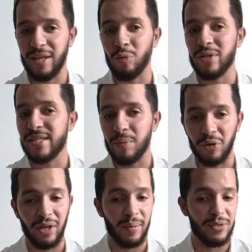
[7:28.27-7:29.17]
and when
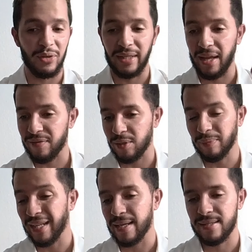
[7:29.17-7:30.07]
summer comes, you can have
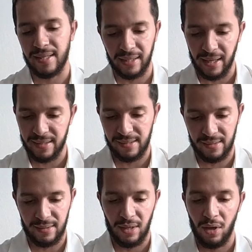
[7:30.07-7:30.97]
some nice
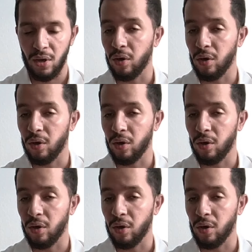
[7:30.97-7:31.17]
sunglasses.